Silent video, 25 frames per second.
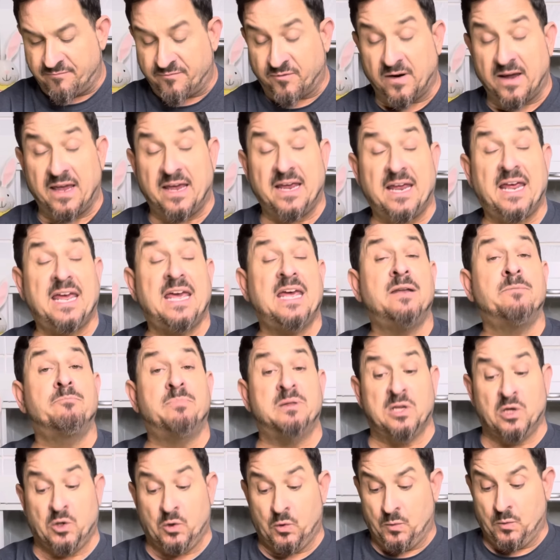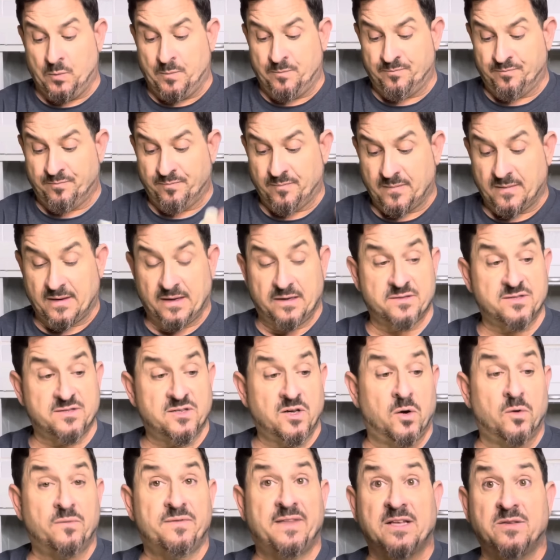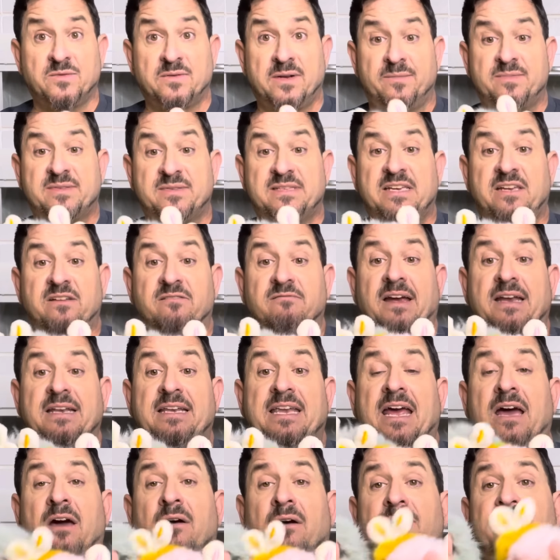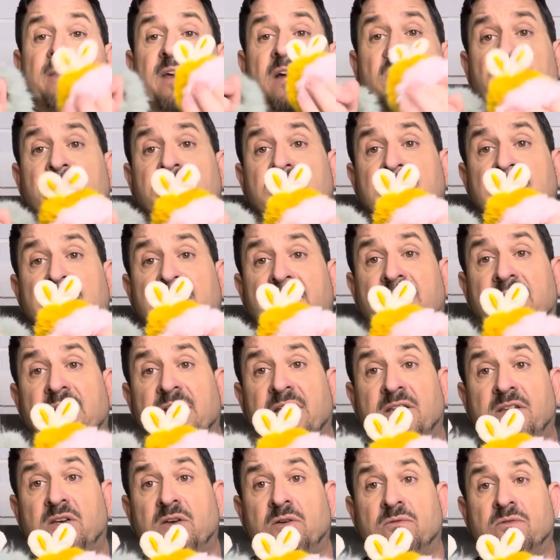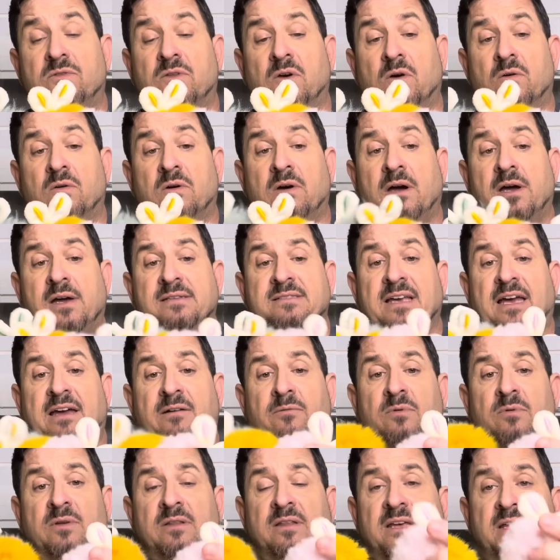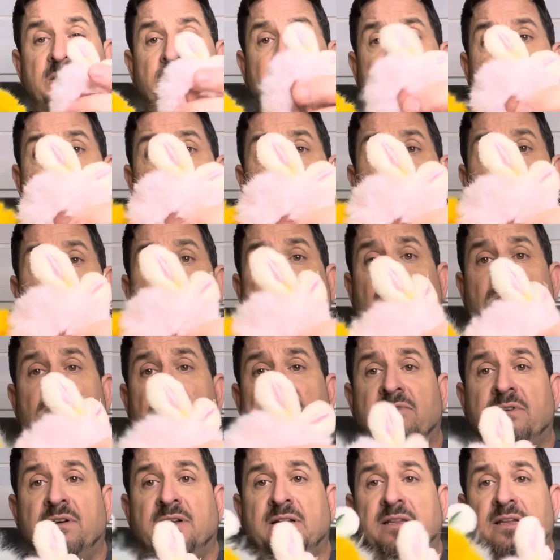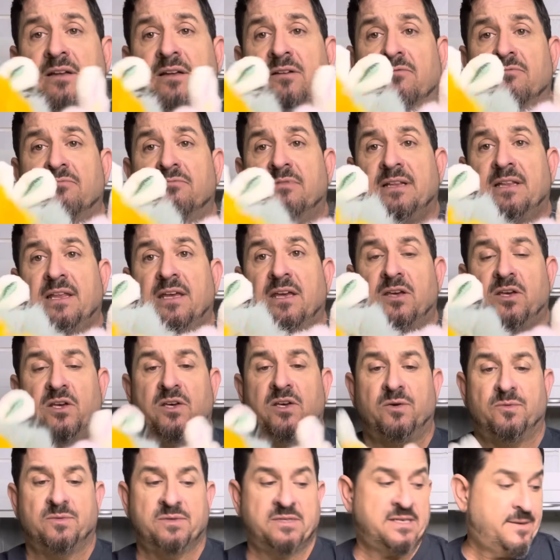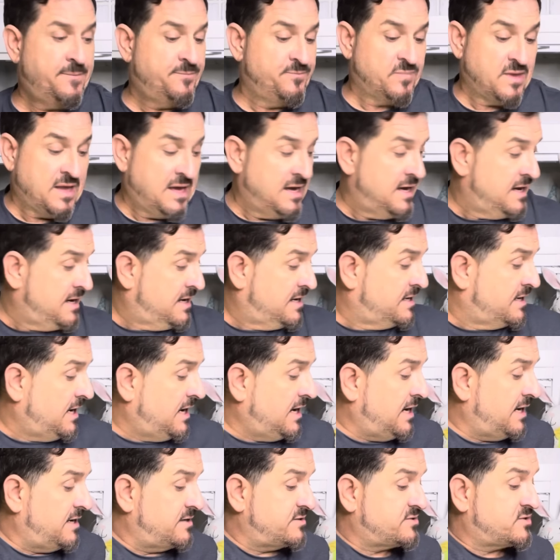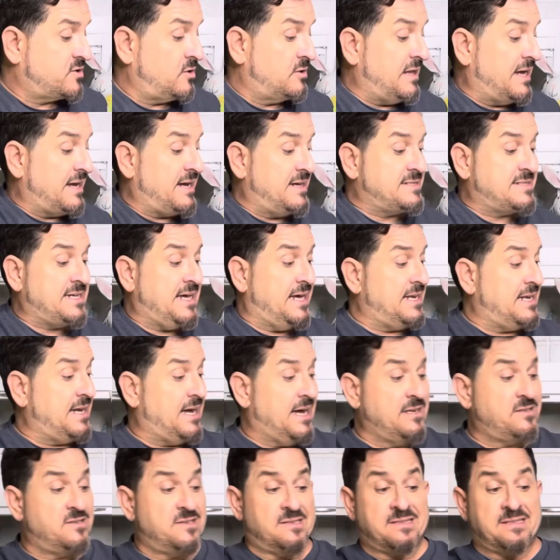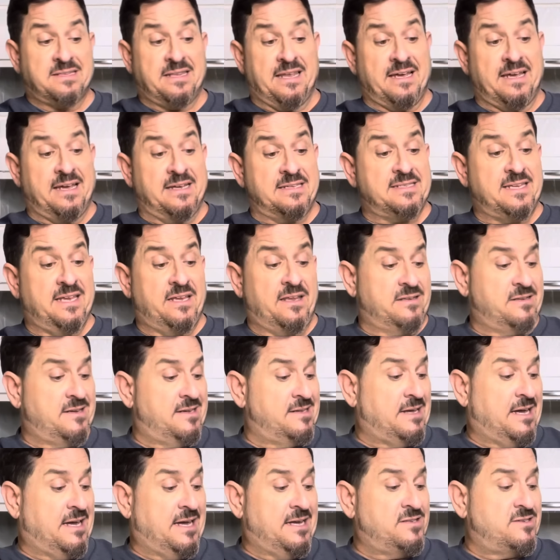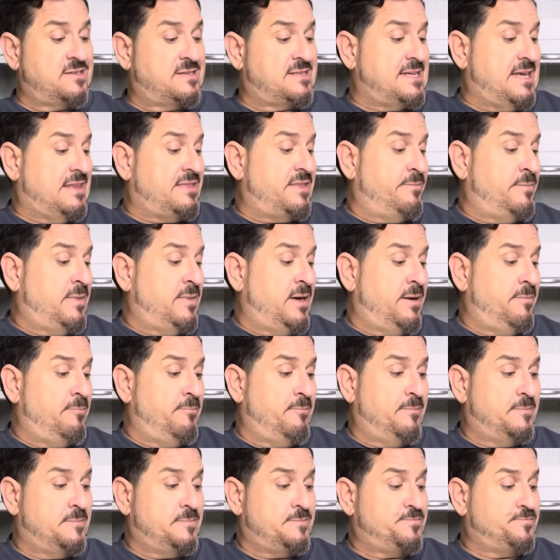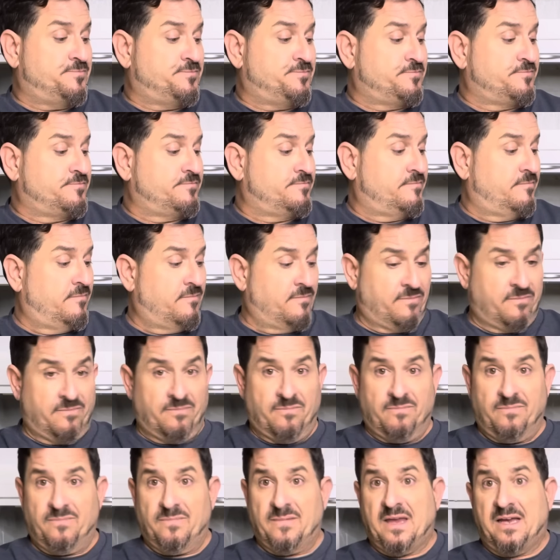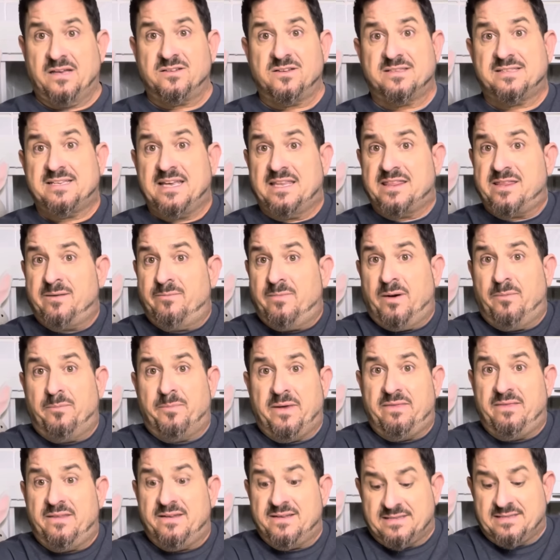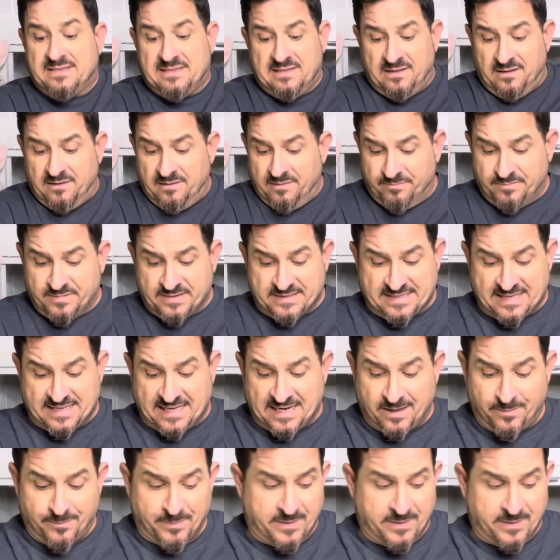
in blue. So that's what I'm seeing right now. They are really, really cute though, guys. I will admit they are really, really cute. So like I said, I just set them up. I just set them up in this little setup